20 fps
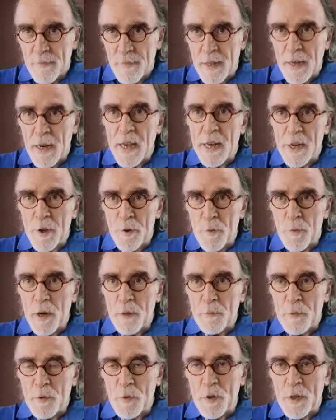and I know what
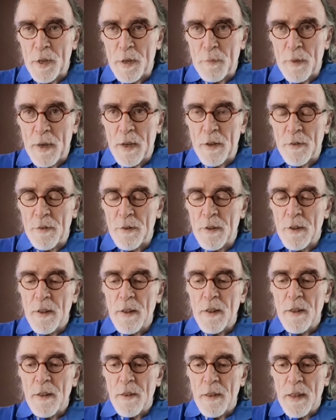I'm talking about,
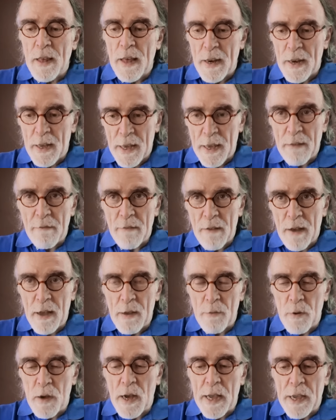and I
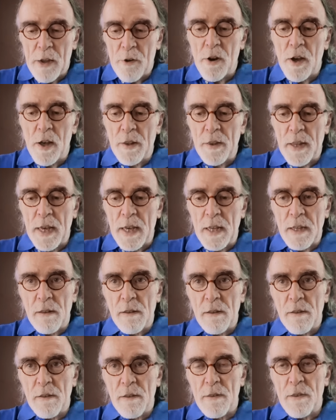I, I grant
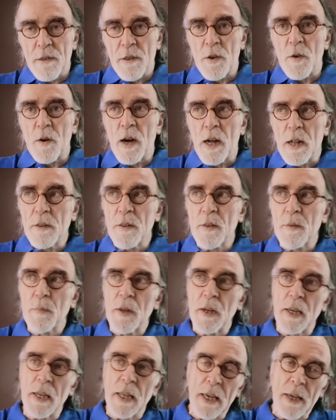that. So
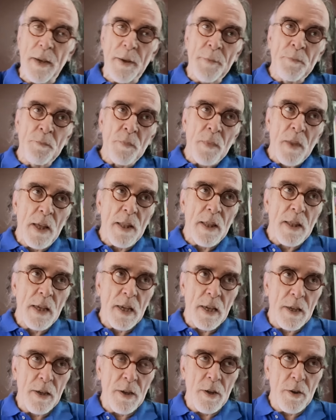ultimately, I
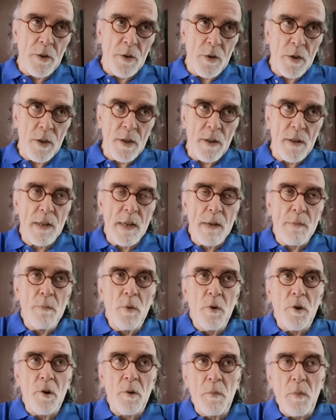think you know you're going to see
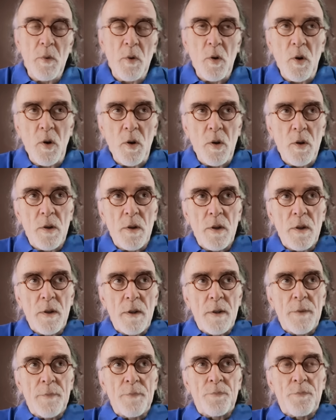more and more
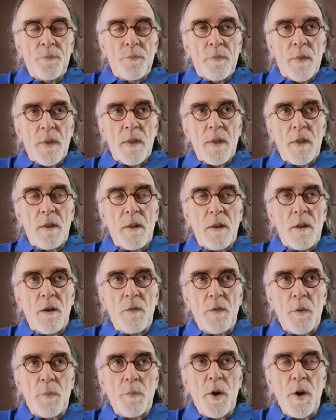
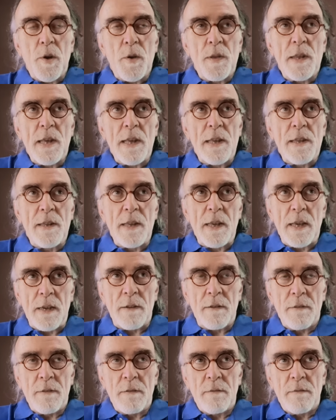of the
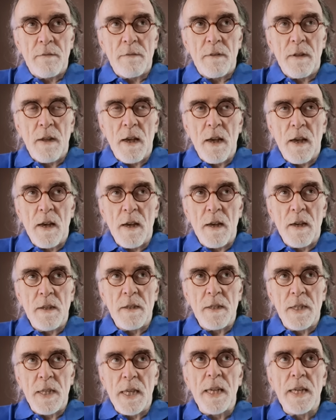processing
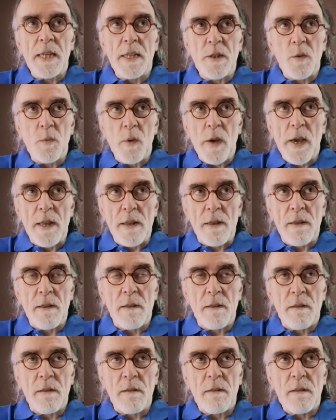uh, done in the
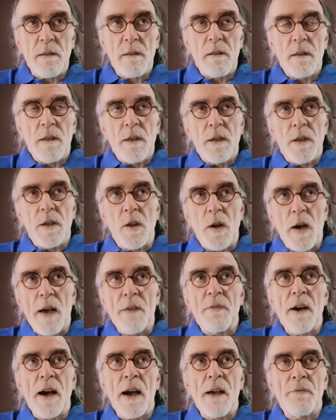West." You know,
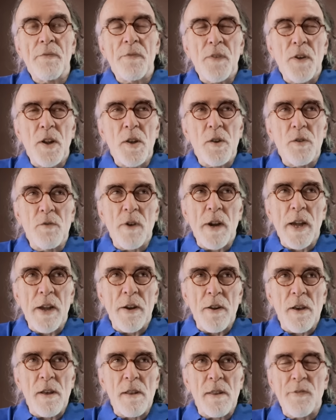I've, I've followed
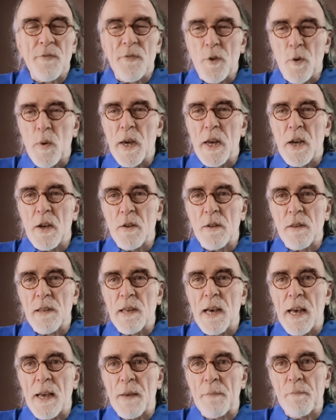rare earths for quite a long
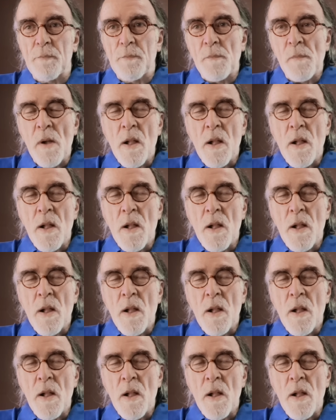time.